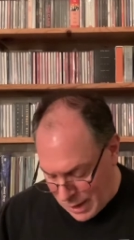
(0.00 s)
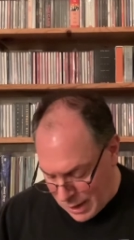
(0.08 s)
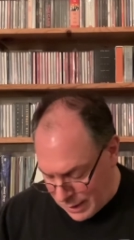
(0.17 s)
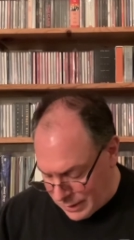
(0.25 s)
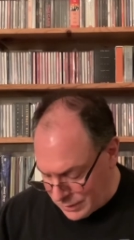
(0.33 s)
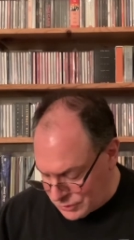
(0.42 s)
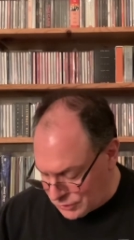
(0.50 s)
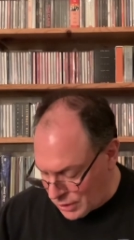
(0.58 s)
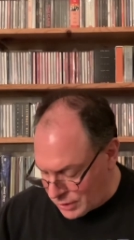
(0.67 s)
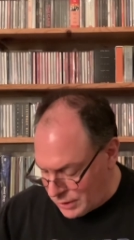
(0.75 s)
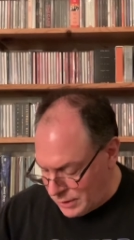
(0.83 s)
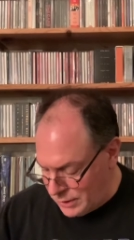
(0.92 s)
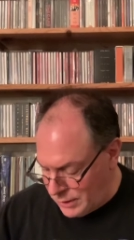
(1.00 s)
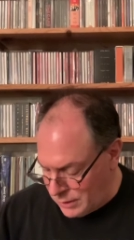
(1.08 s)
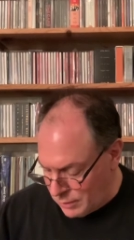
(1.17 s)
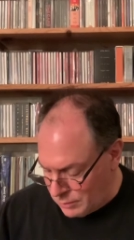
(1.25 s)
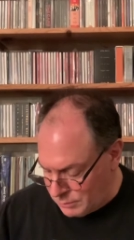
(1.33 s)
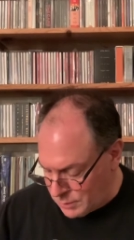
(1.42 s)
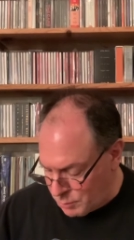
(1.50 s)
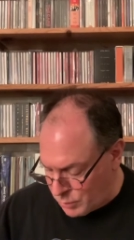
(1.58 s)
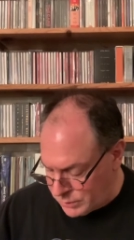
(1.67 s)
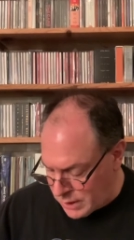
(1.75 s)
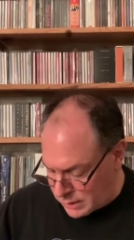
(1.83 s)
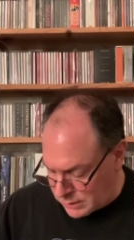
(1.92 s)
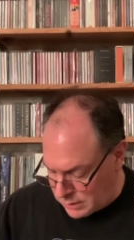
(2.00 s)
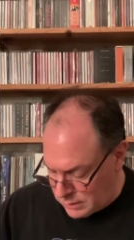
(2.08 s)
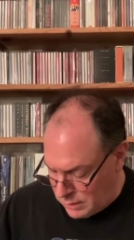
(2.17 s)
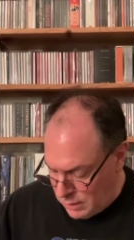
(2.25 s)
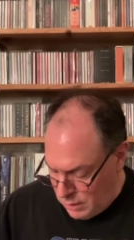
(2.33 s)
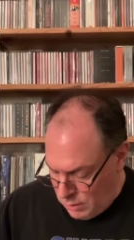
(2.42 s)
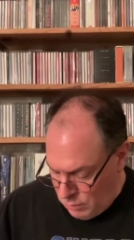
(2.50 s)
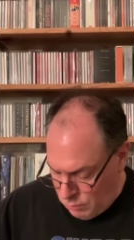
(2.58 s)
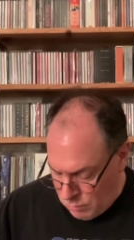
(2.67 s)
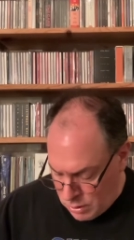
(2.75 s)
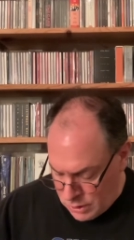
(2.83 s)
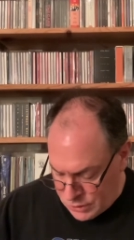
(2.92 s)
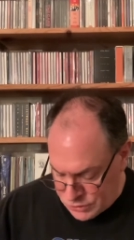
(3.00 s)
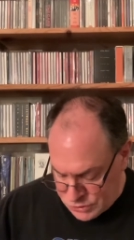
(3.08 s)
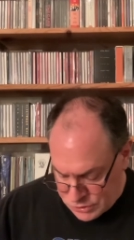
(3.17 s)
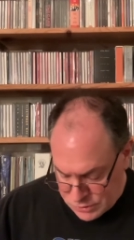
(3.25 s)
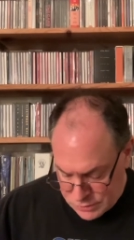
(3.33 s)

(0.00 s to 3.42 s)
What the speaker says: and I stuck it in here to protect it, was